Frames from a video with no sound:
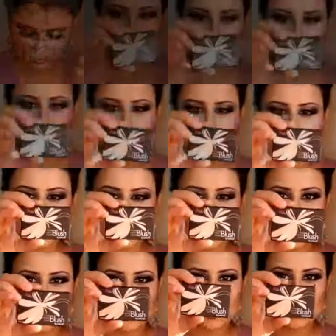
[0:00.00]
Next is
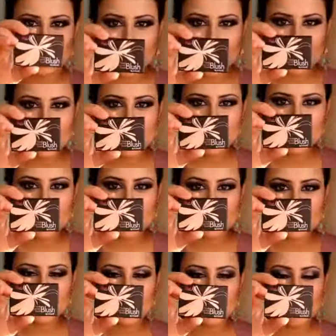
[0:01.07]
called Suede,
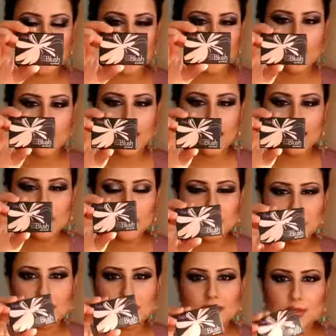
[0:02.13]
and I
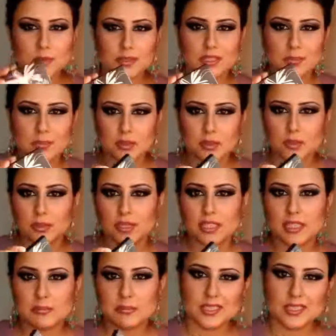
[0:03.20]
don't think this was supposed to be
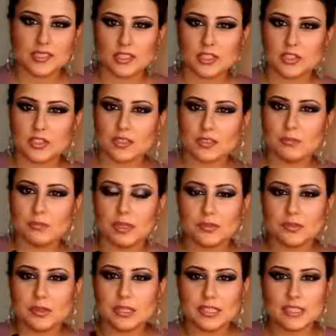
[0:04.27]
a limited edition,
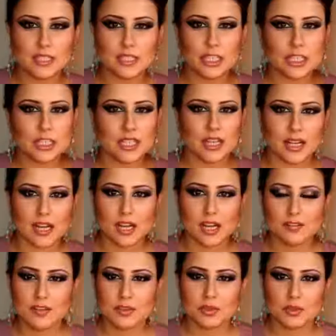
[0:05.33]
but recently
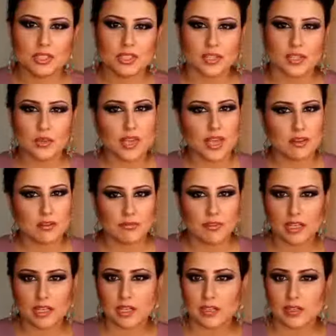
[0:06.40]
I've noticed that you can't
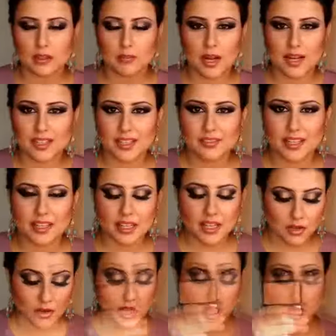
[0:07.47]
find it in the market right
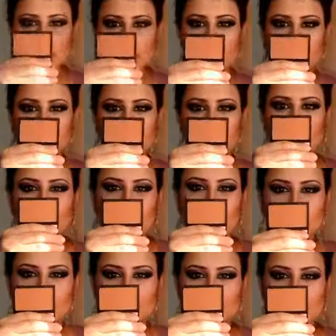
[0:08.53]
now. This is one of the
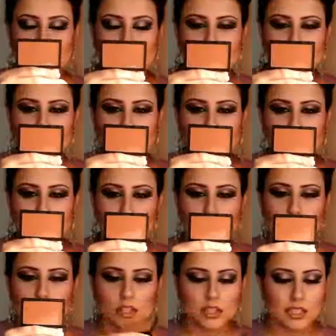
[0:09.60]
lightest sleek
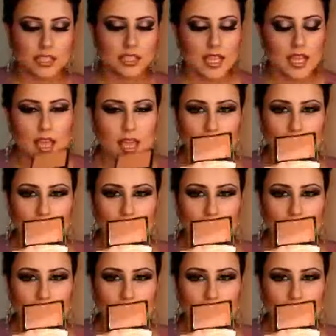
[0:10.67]
blushes.